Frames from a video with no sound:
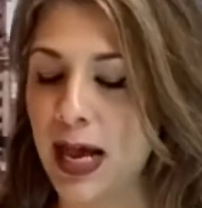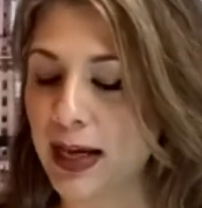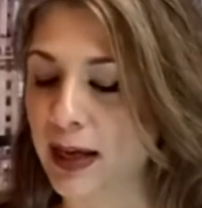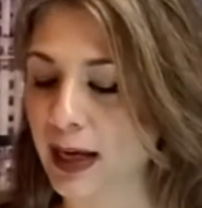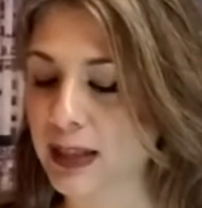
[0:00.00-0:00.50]

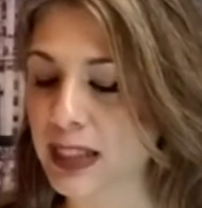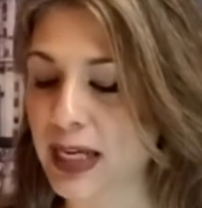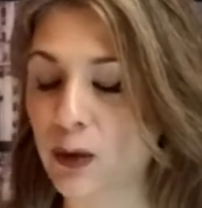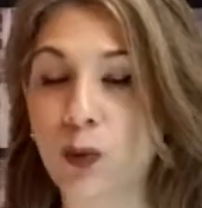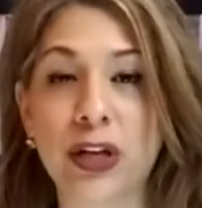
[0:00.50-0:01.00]
And God
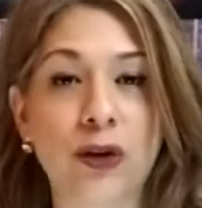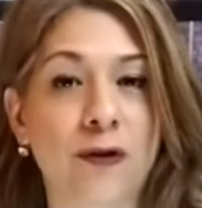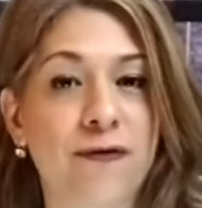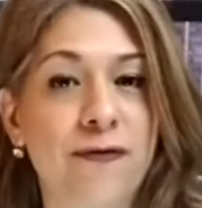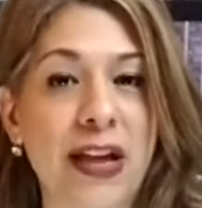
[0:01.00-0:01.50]
said, when you're
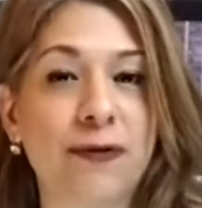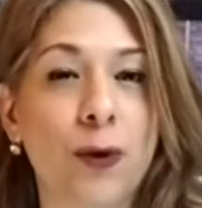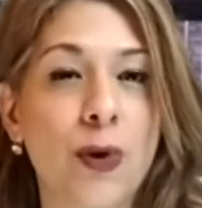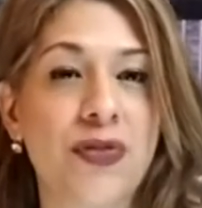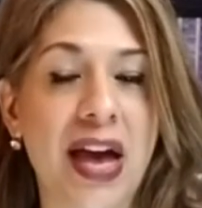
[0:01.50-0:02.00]

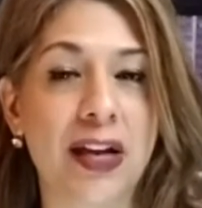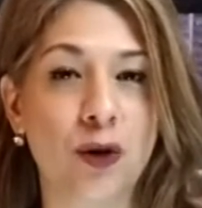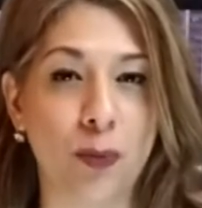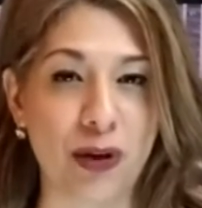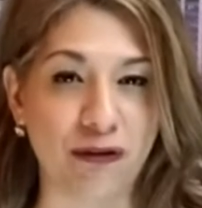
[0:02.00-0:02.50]
faithful with that,
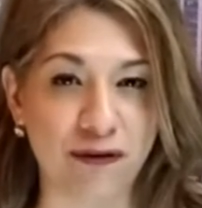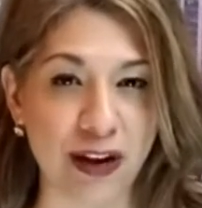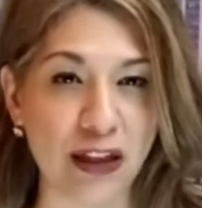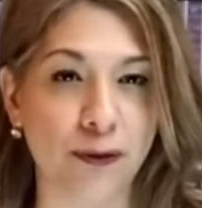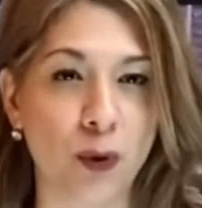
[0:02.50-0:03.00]
you'll be
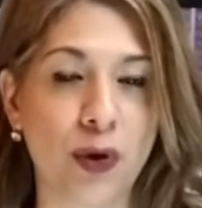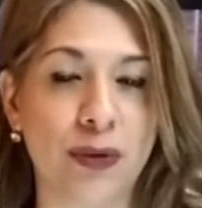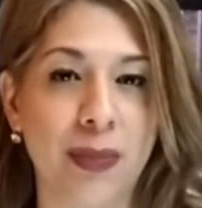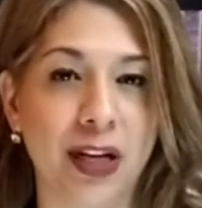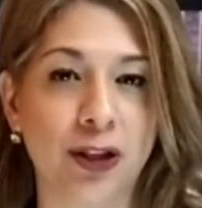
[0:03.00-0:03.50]
faithful with
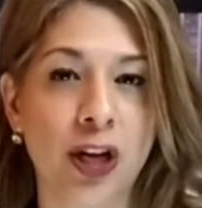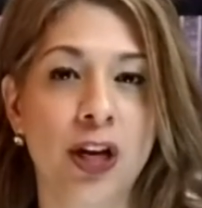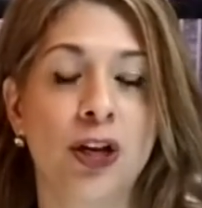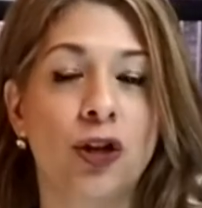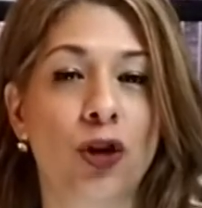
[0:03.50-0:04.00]
much.
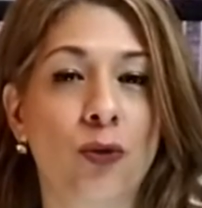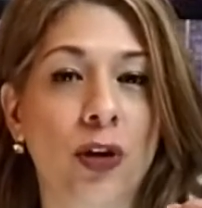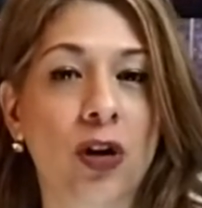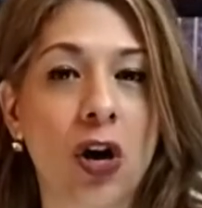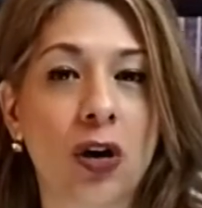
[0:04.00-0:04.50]
You
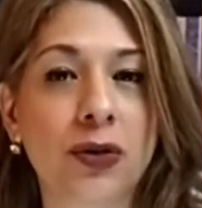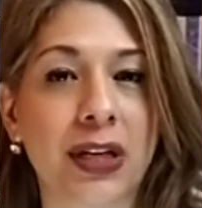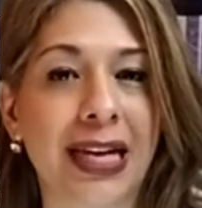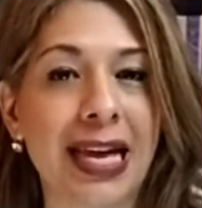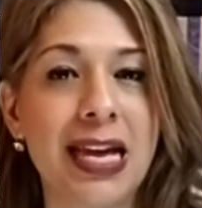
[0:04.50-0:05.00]
were called
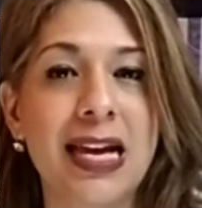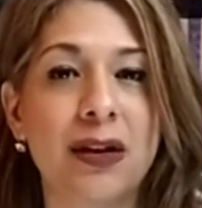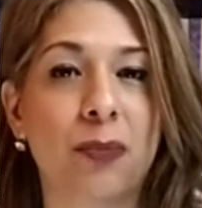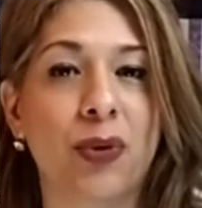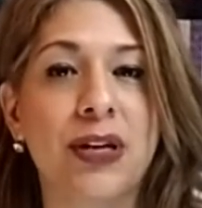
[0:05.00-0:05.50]
a king
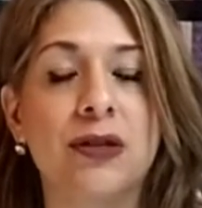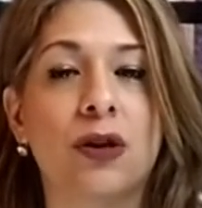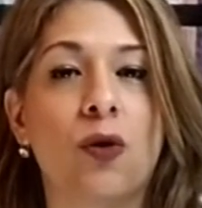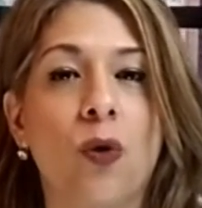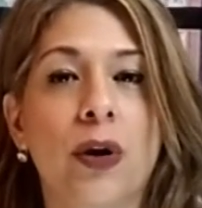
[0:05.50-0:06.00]
and a priest
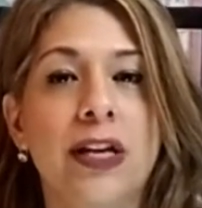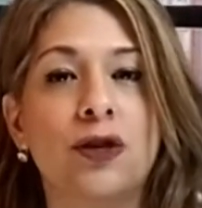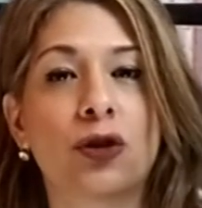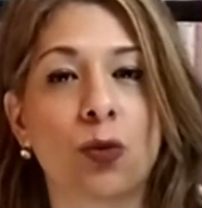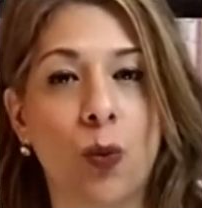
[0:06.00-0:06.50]
according
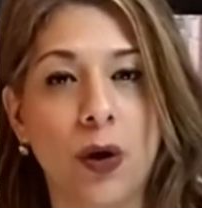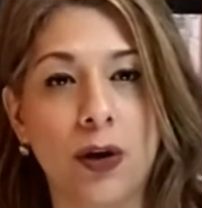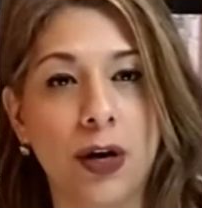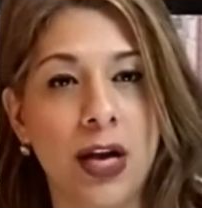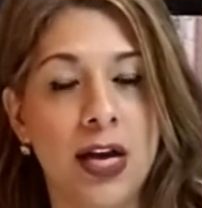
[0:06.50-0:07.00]
to the
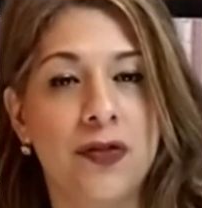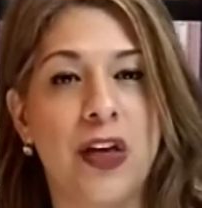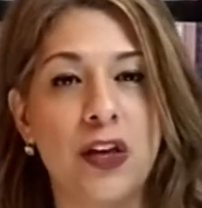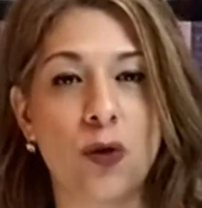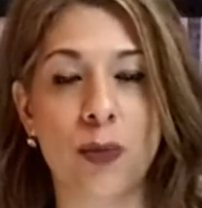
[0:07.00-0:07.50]
word,
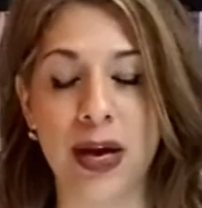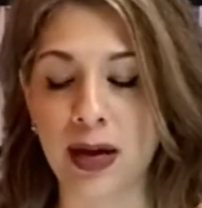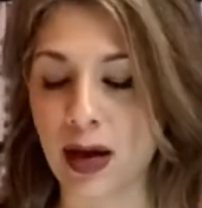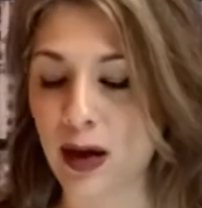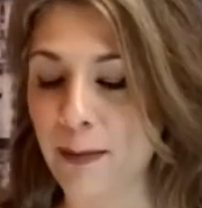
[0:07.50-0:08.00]
that you
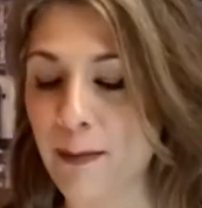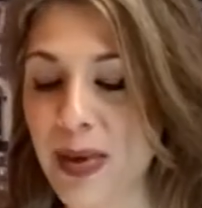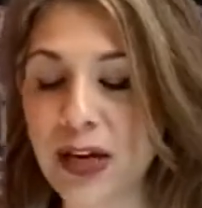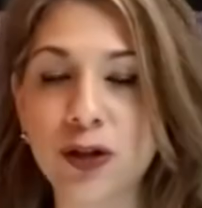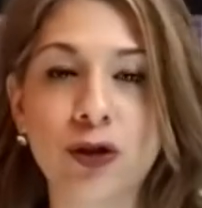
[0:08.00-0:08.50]
may
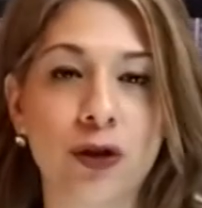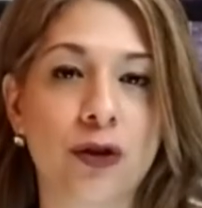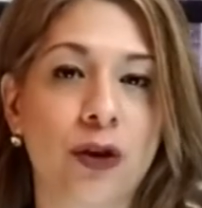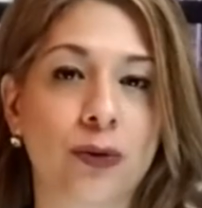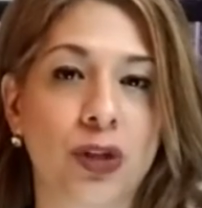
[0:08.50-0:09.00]
minister to
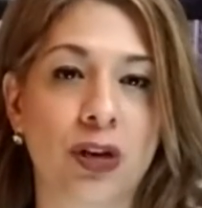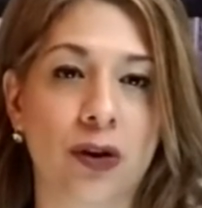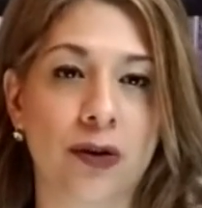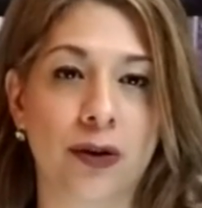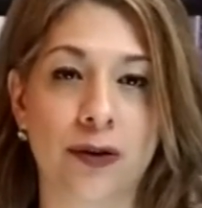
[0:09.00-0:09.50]
those here
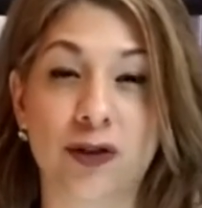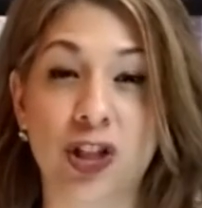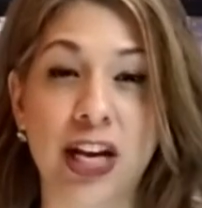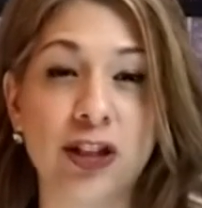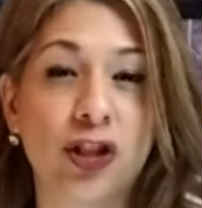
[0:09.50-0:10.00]
on earth,
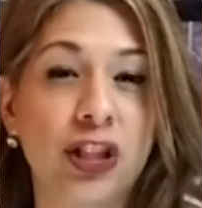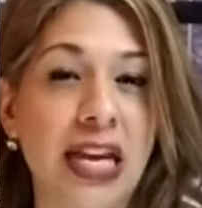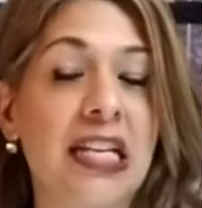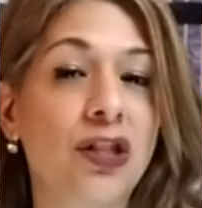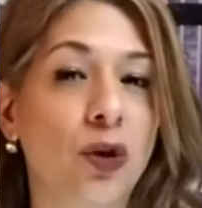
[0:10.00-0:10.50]
change
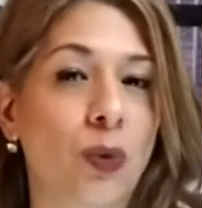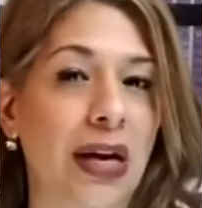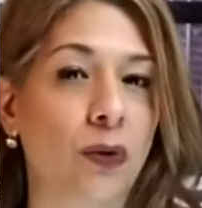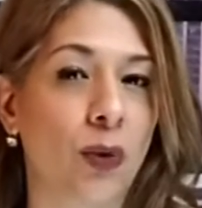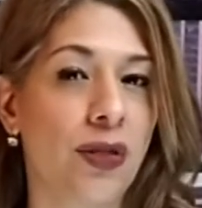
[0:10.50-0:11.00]
things
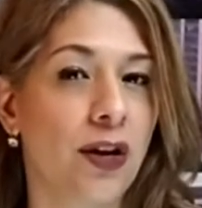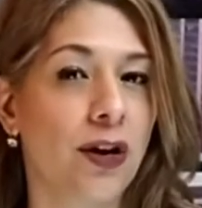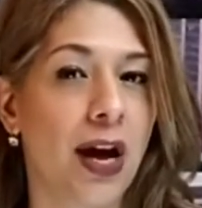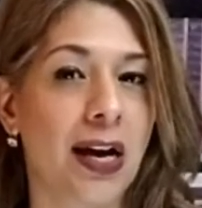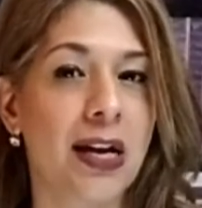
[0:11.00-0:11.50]
around when
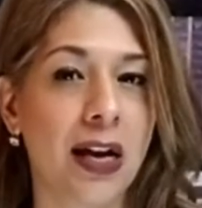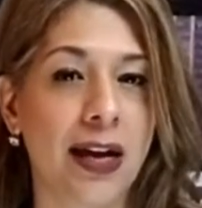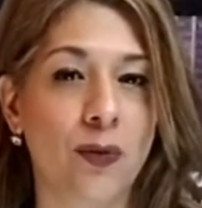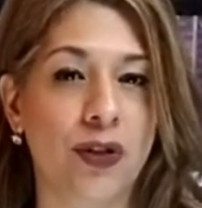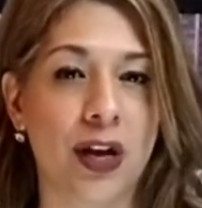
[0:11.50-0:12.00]
they're not in
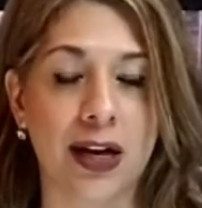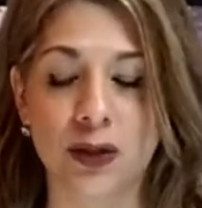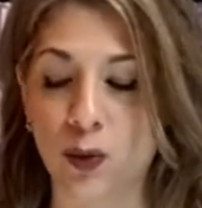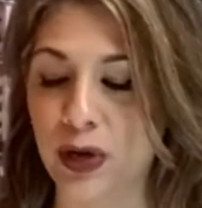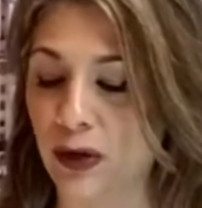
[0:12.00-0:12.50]
line with
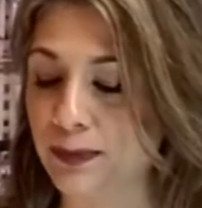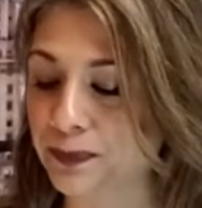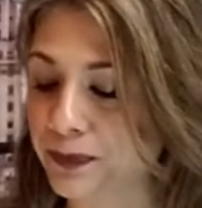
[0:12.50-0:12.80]
God's will.